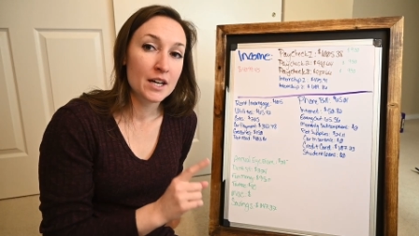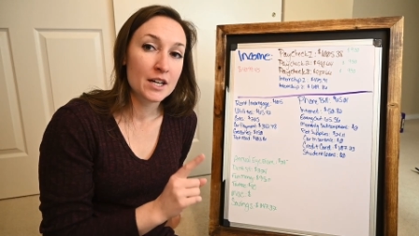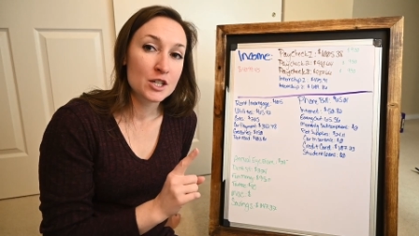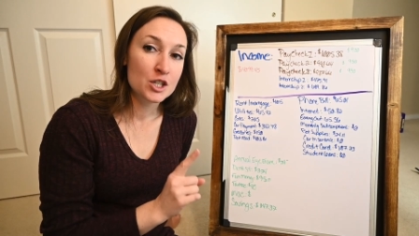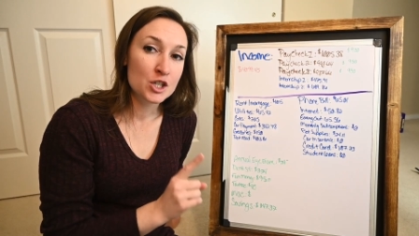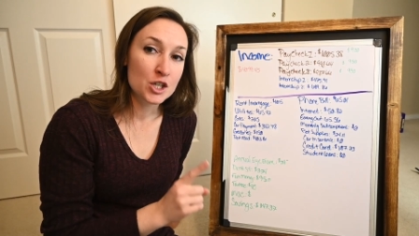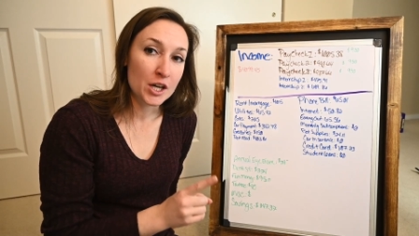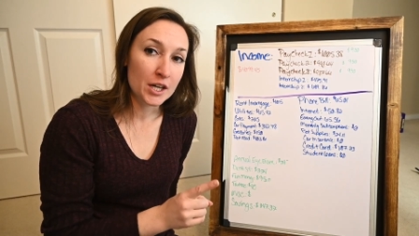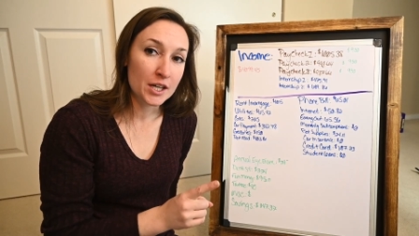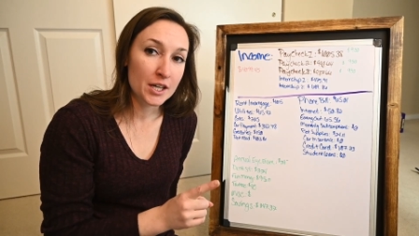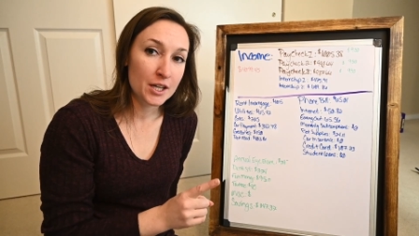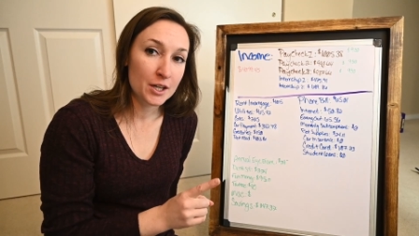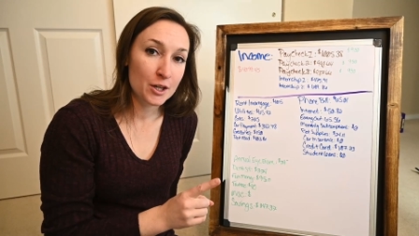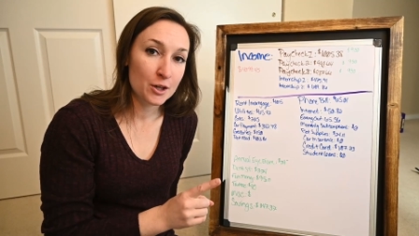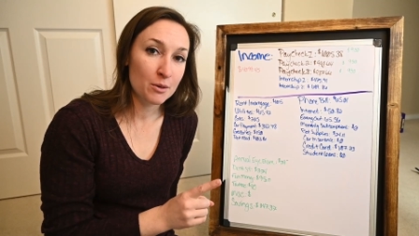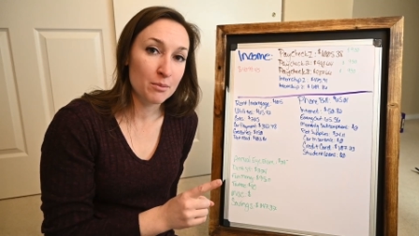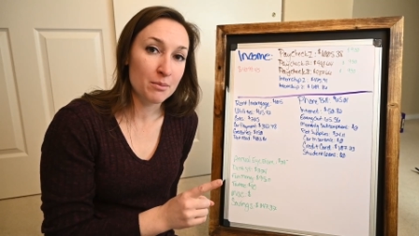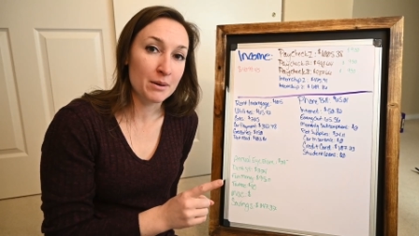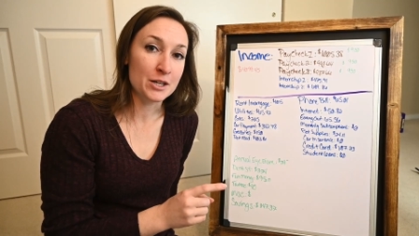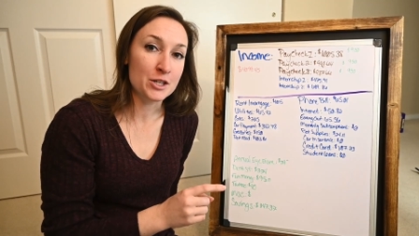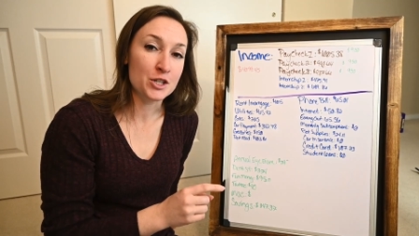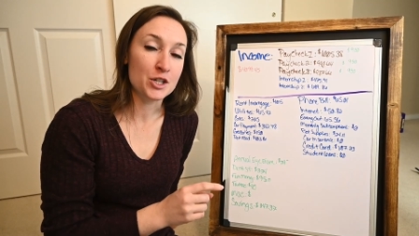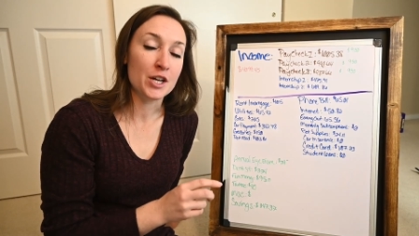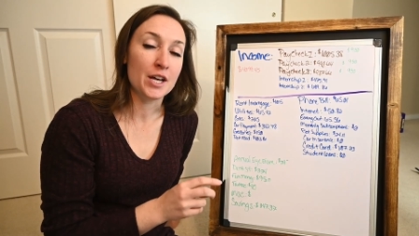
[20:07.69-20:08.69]
checking your
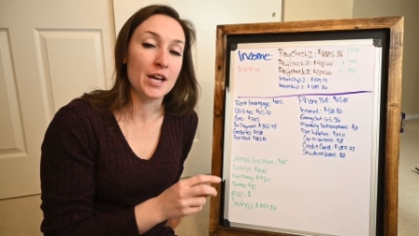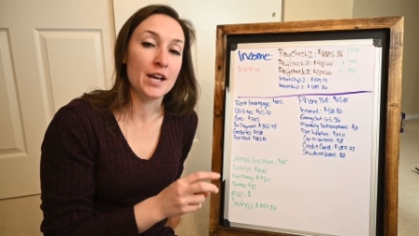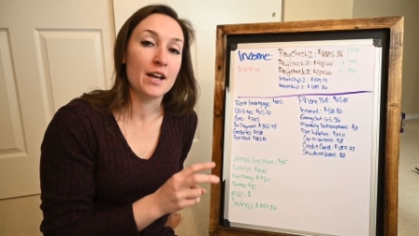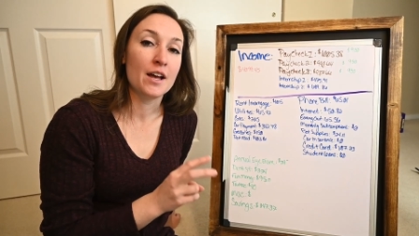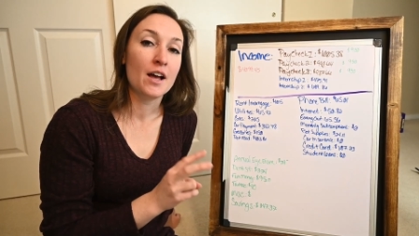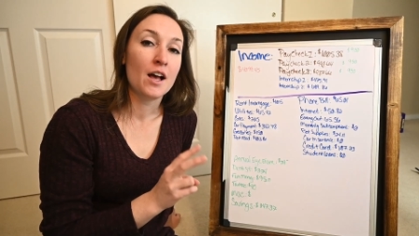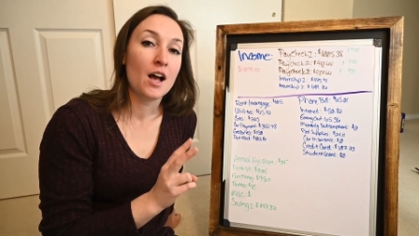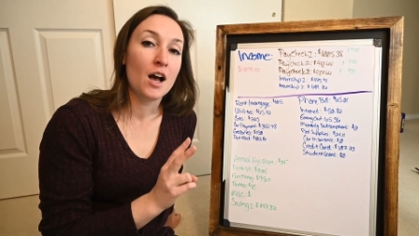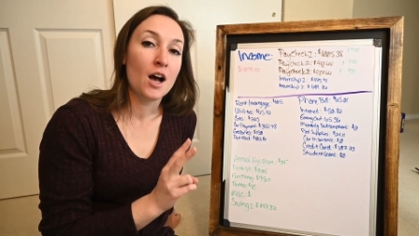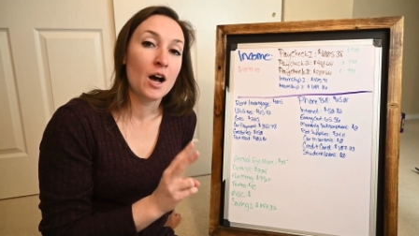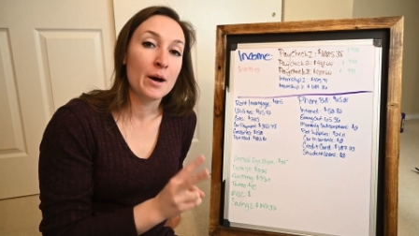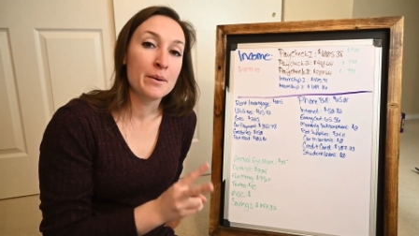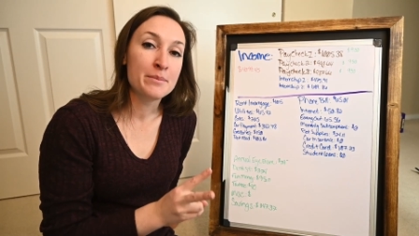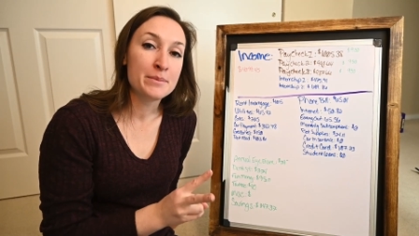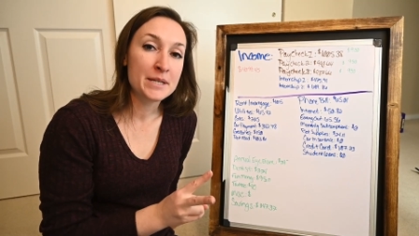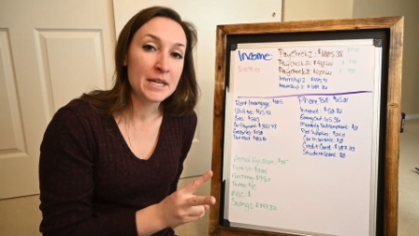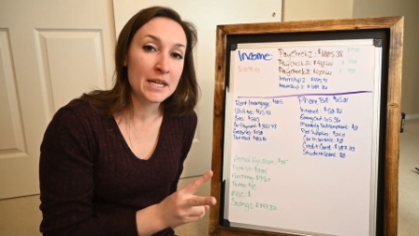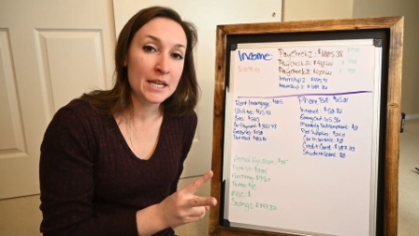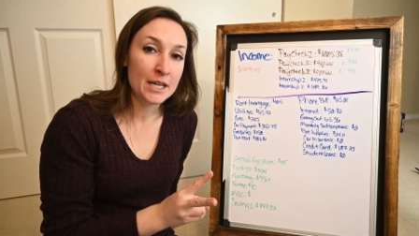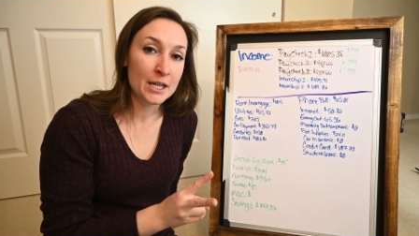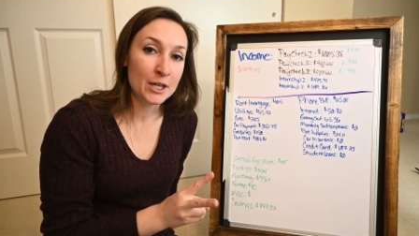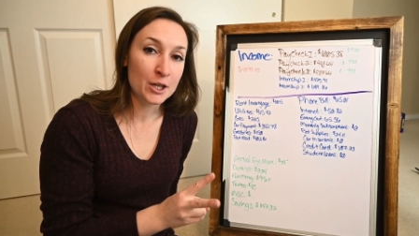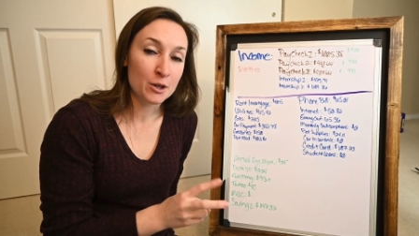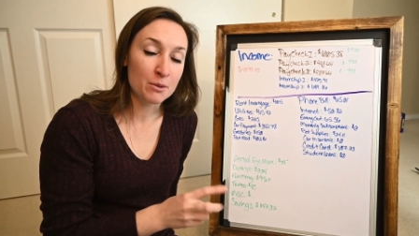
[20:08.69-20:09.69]
budget,
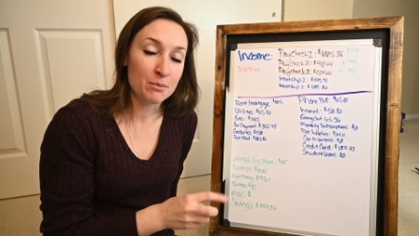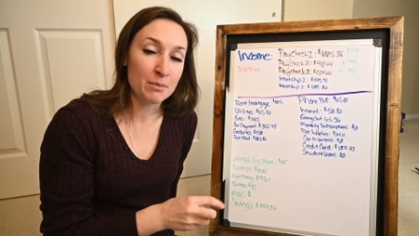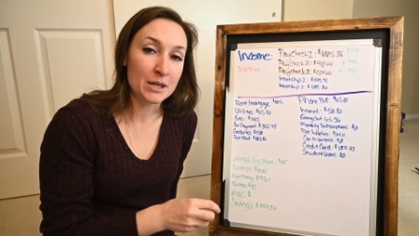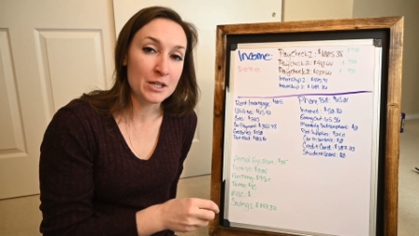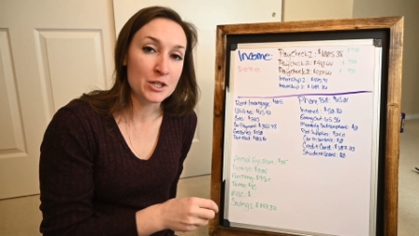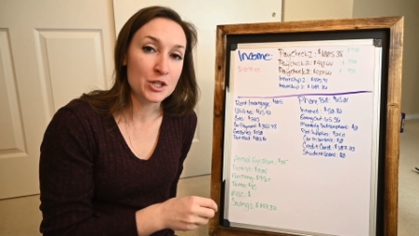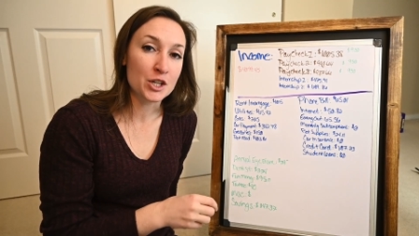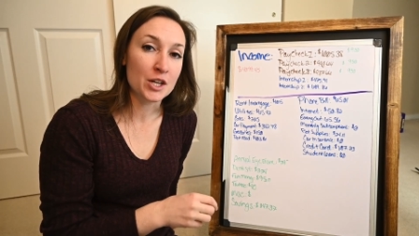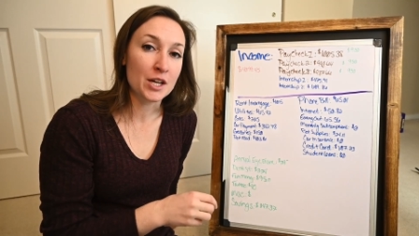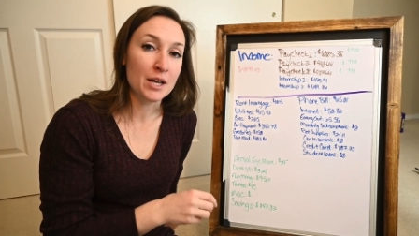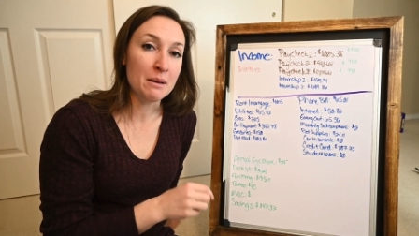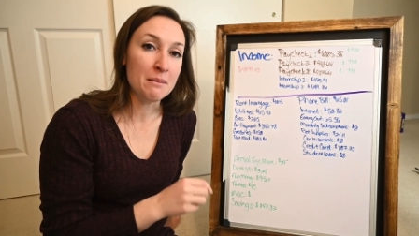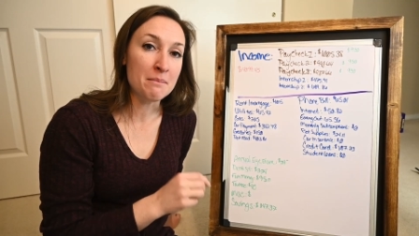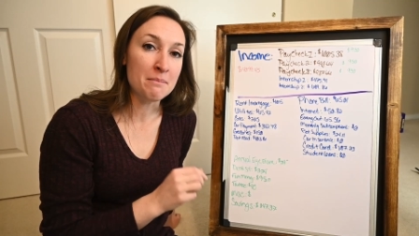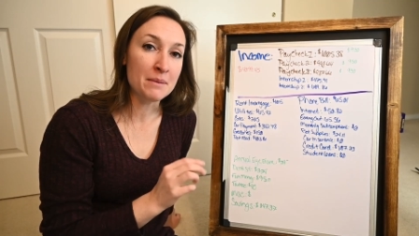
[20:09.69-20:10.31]
updating your budget,